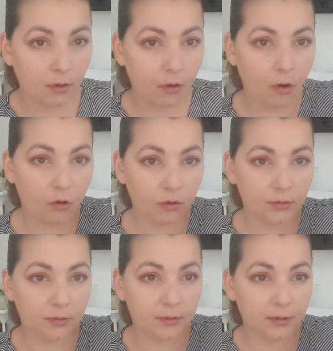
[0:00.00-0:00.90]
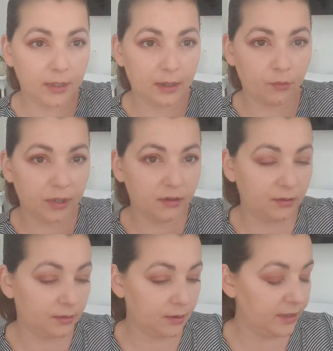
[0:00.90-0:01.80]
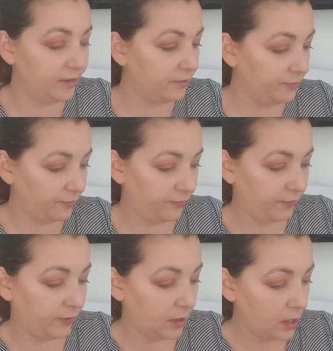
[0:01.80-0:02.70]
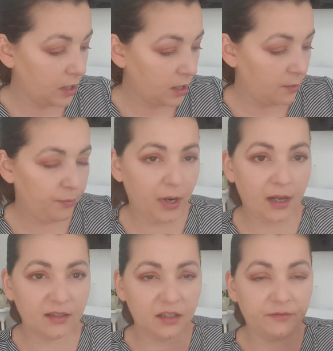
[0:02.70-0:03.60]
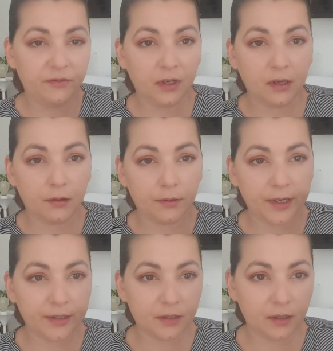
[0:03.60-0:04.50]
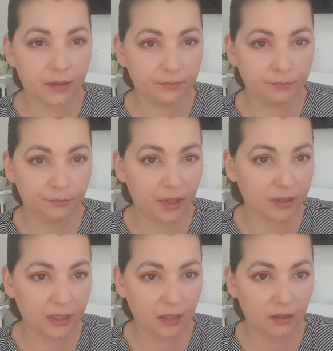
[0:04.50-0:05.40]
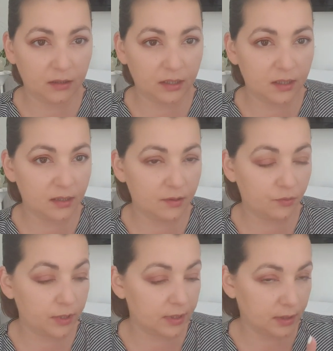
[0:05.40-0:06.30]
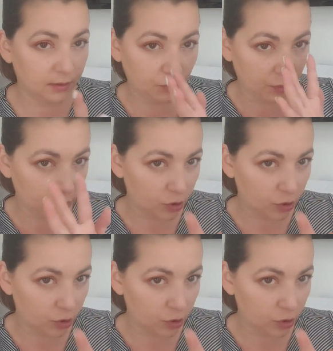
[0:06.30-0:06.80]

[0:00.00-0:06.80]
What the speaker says: gold liquid leaf, plant invigorator, and bug killer. This is recent. We will